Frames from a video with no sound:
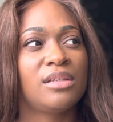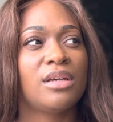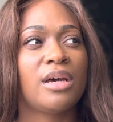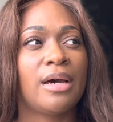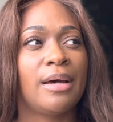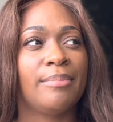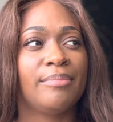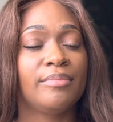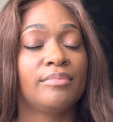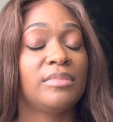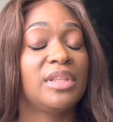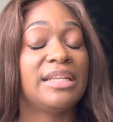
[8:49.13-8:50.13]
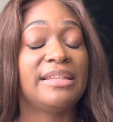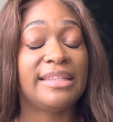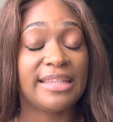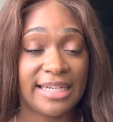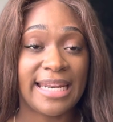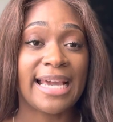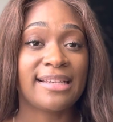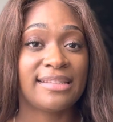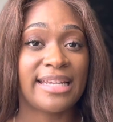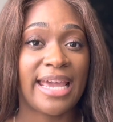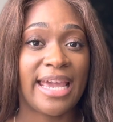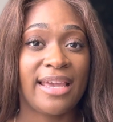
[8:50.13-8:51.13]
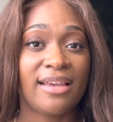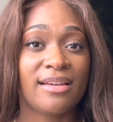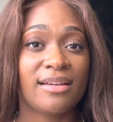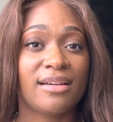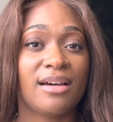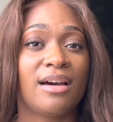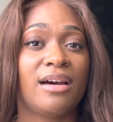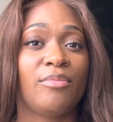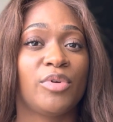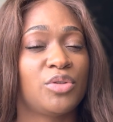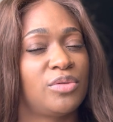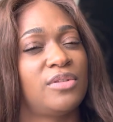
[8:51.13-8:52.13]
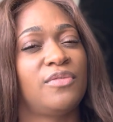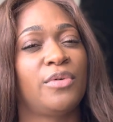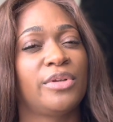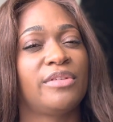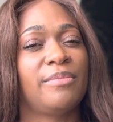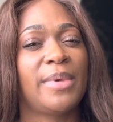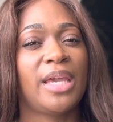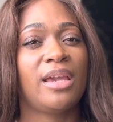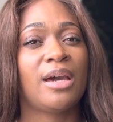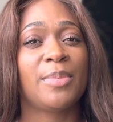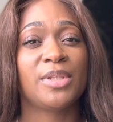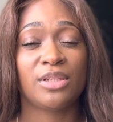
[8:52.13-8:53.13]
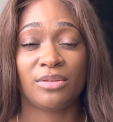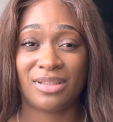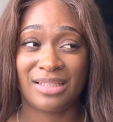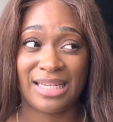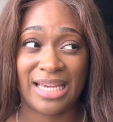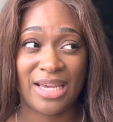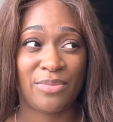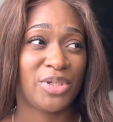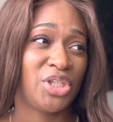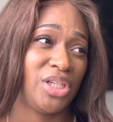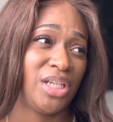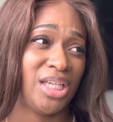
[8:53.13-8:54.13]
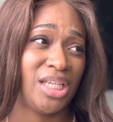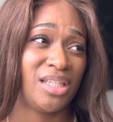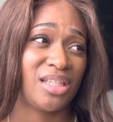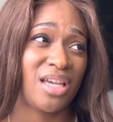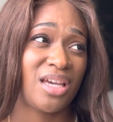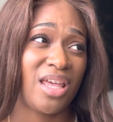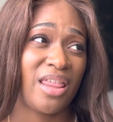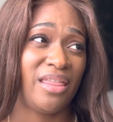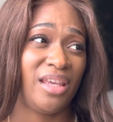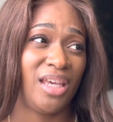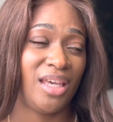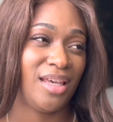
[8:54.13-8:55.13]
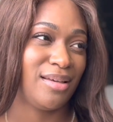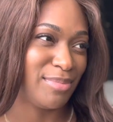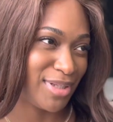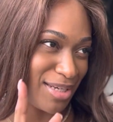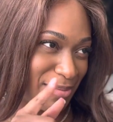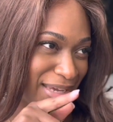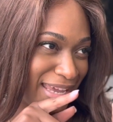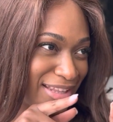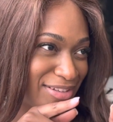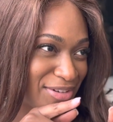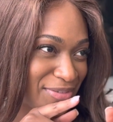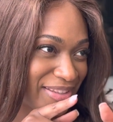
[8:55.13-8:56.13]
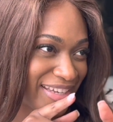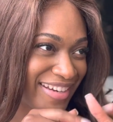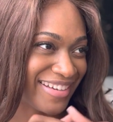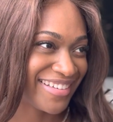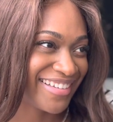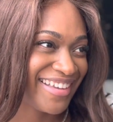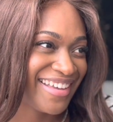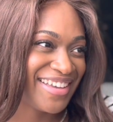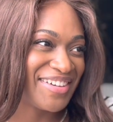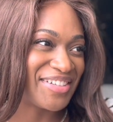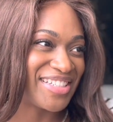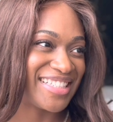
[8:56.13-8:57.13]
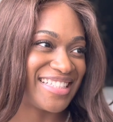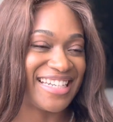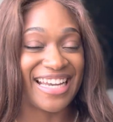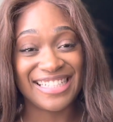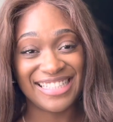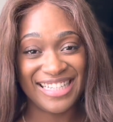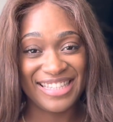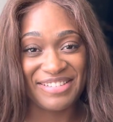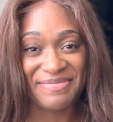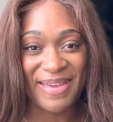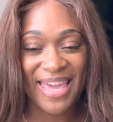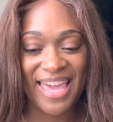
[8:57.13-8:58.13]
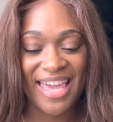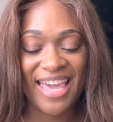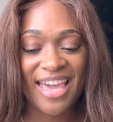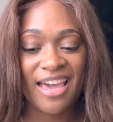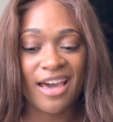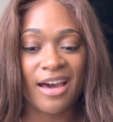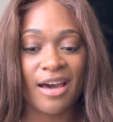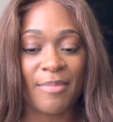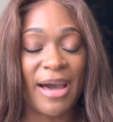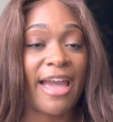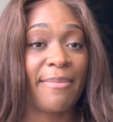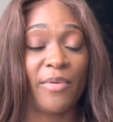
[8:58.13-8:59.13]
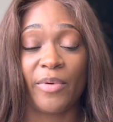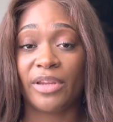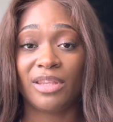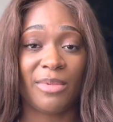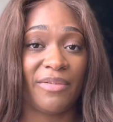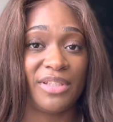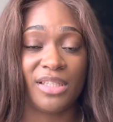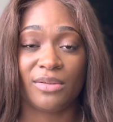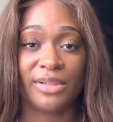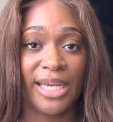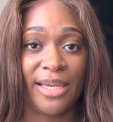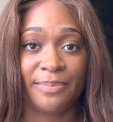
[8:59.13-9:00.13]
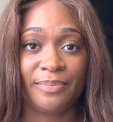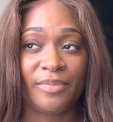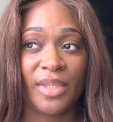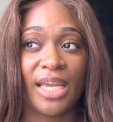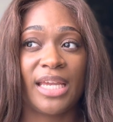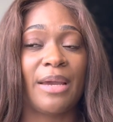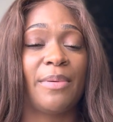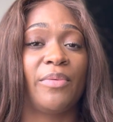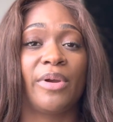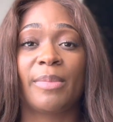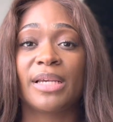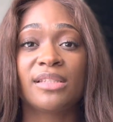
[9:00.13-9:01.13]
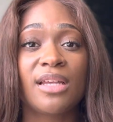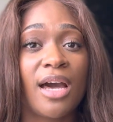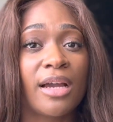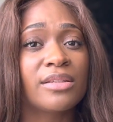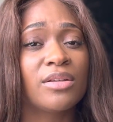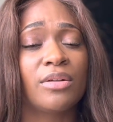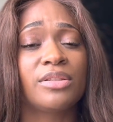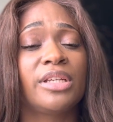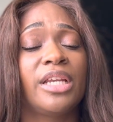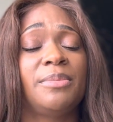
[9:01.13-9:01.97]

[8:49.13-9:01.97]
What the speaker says: the next day, which was the 4th of May, up until today, which is I'm looking at my calendar over there, which is the 19th of May, I've been wearing them every single day. And I've been wearing my socks, alternating